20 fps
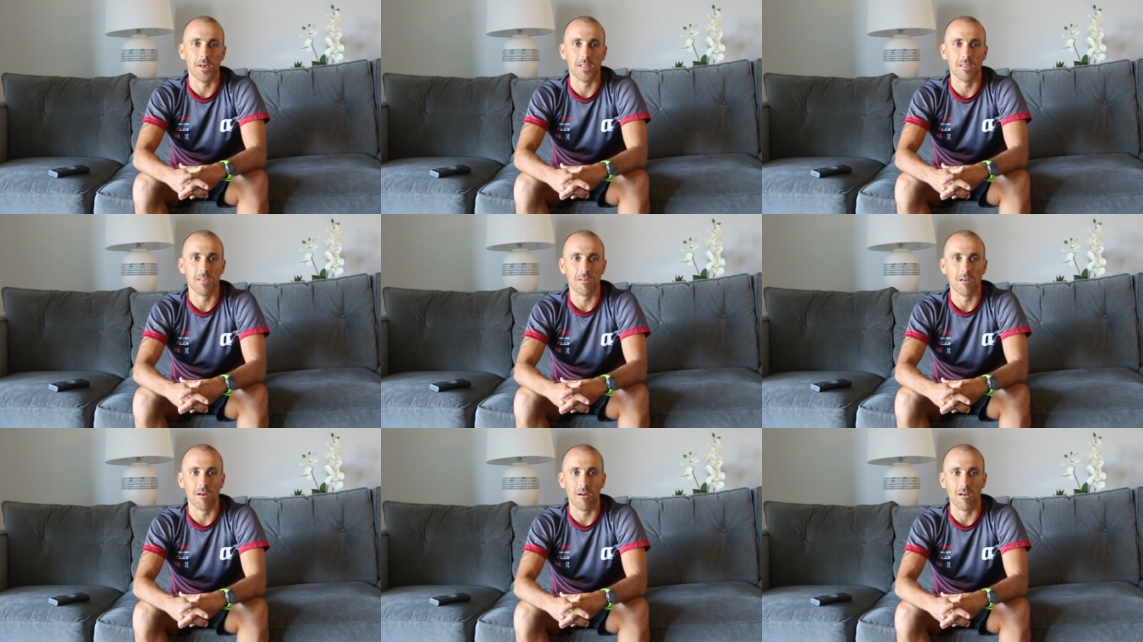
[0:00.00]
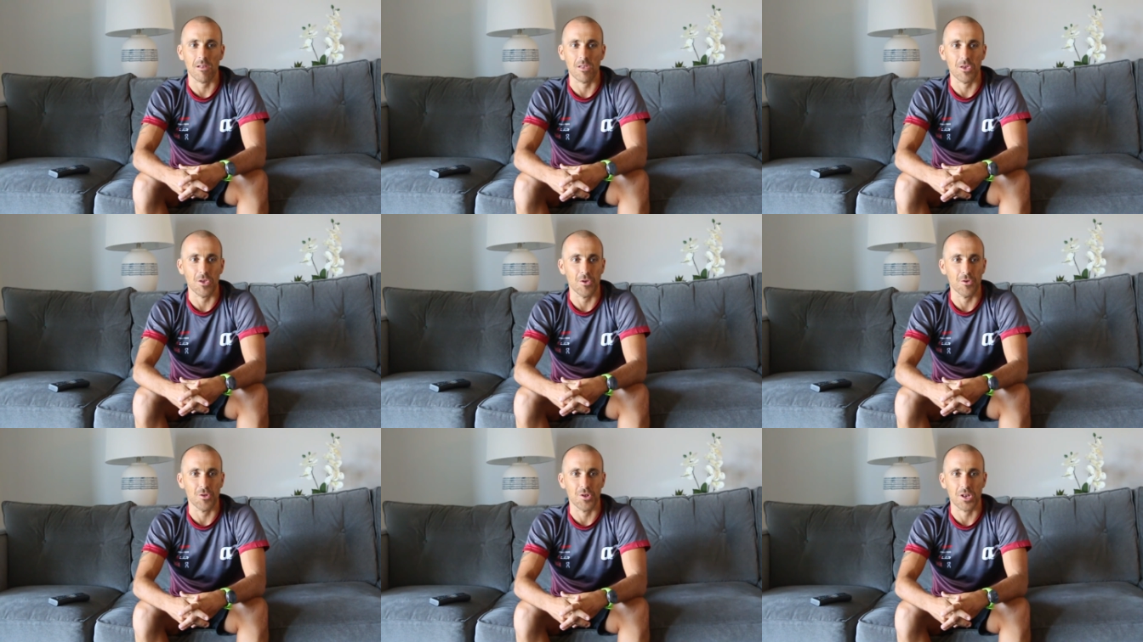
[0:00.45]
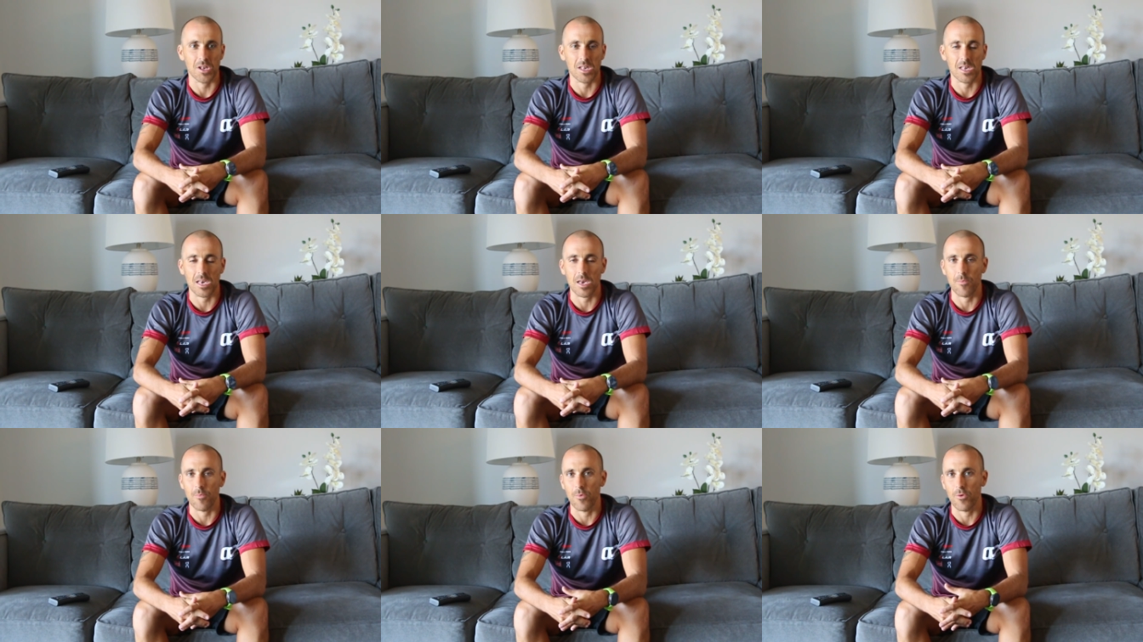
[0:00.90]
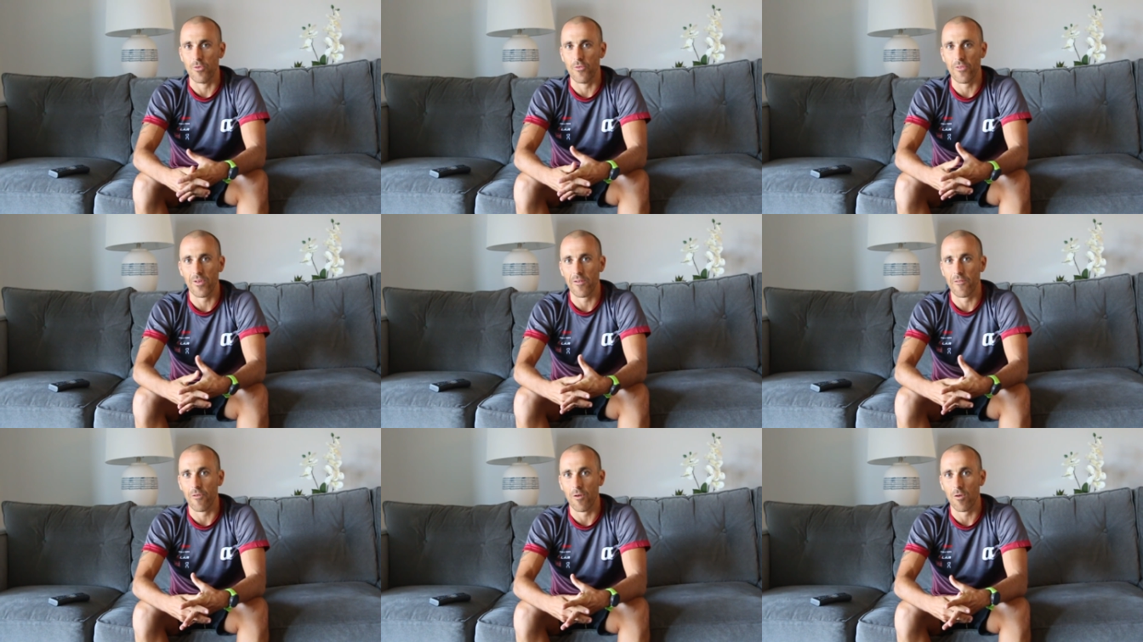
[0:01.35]
but you just keep
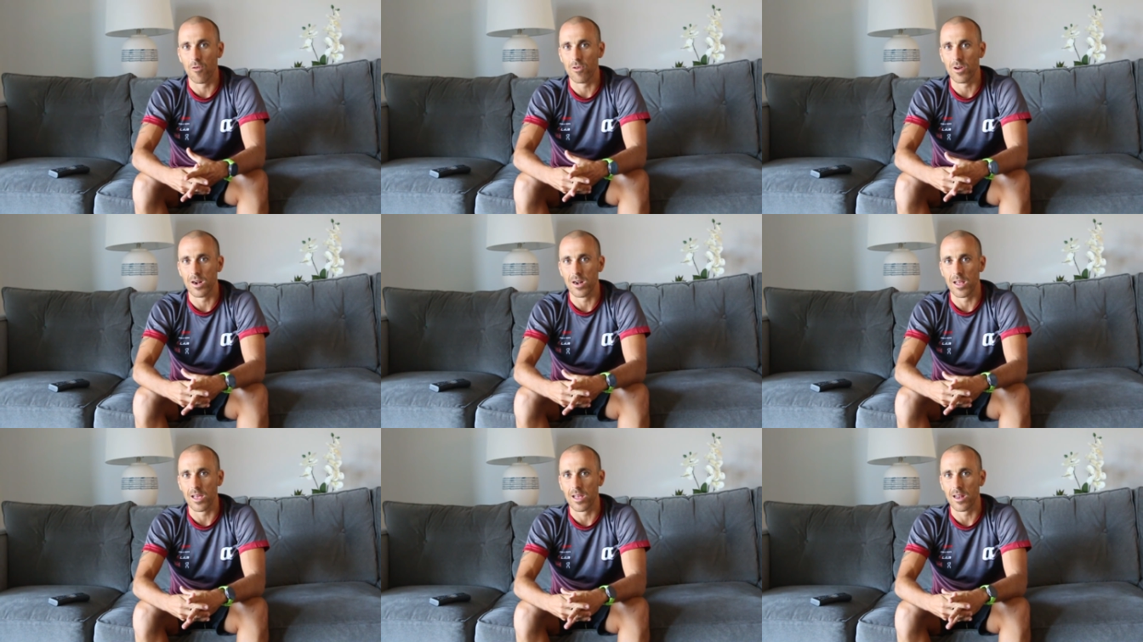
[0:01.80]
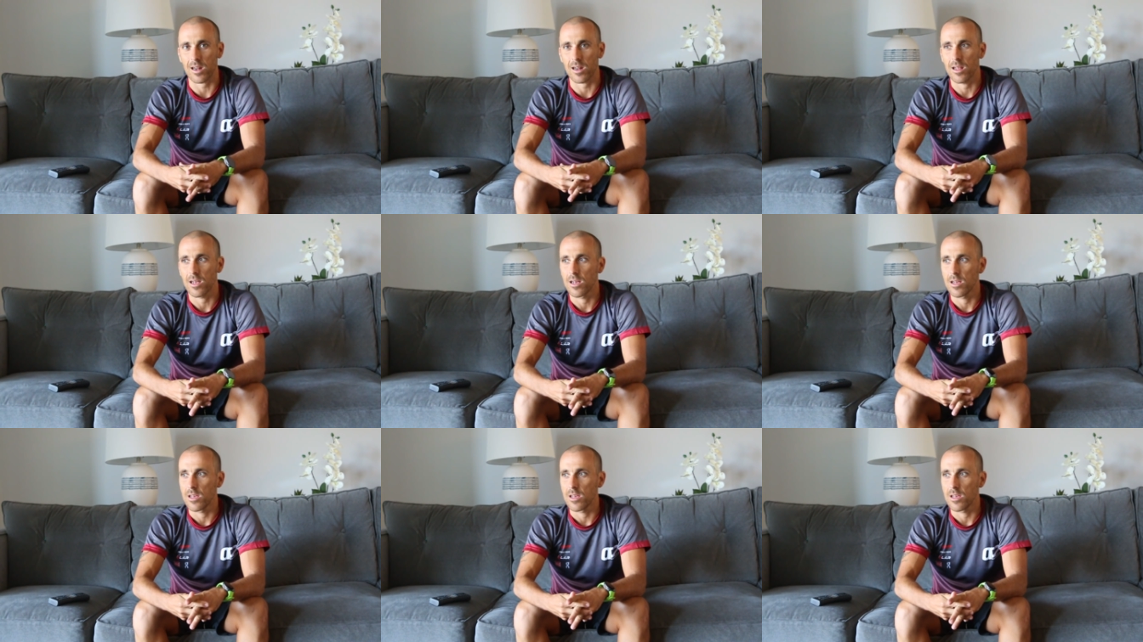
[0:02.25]
moving forward, and